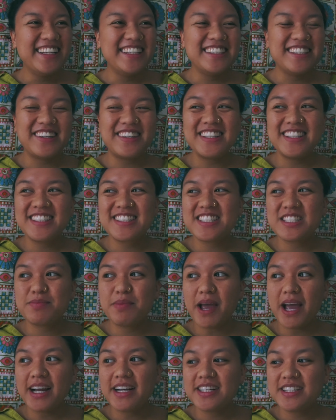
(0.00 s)
Don't
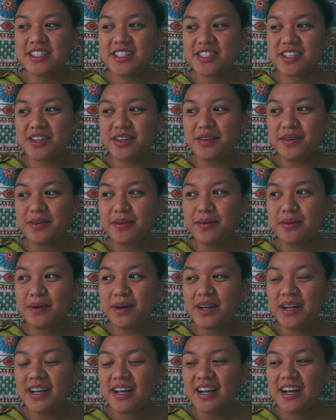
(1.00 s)
expect
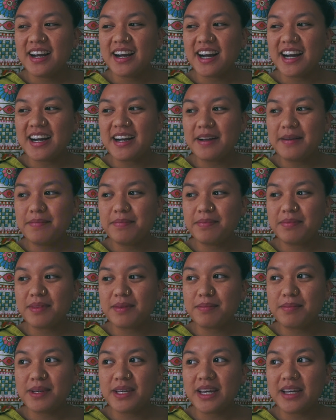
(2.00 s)
to
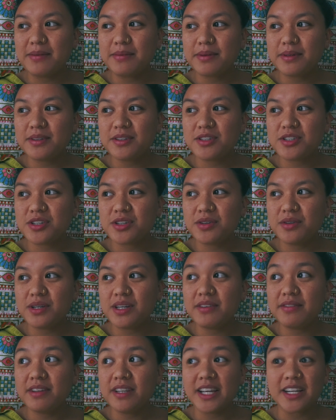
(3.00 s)
be able to
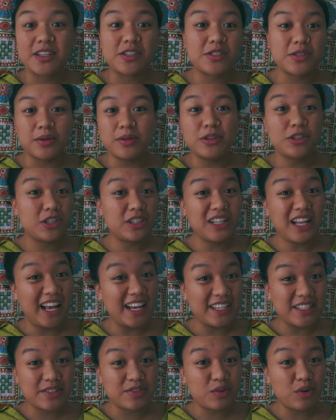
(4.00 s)
even like
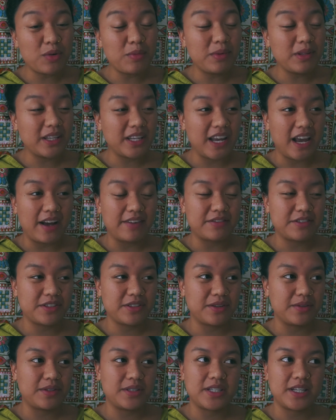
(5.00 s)
socialize normally after
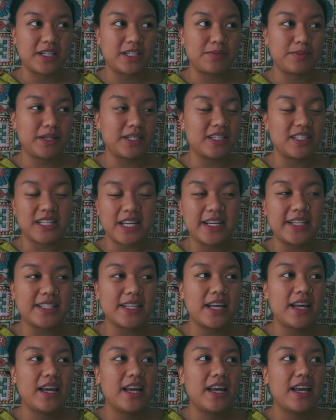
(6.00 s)
those things, because it
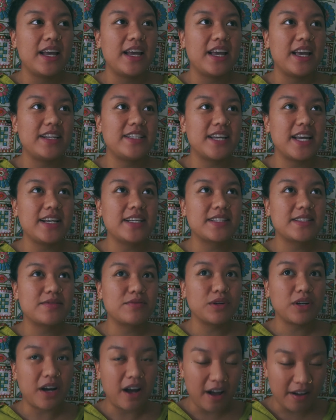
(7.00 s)
takes
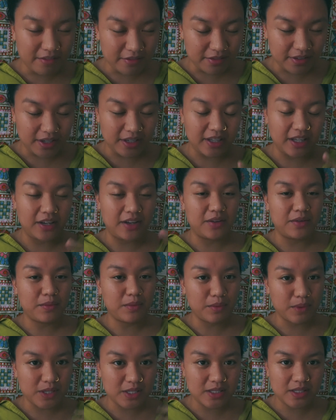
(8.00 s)
recovery. Like,
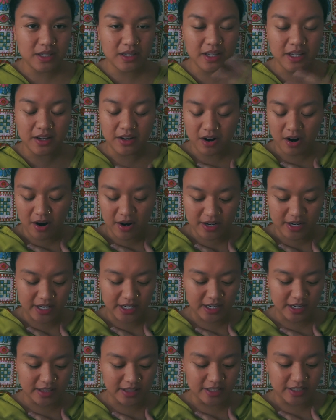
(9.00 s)
we're still
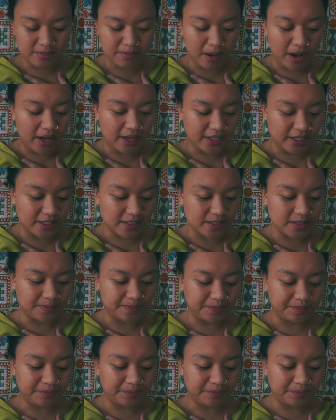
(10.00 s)
incarnated in these bodies,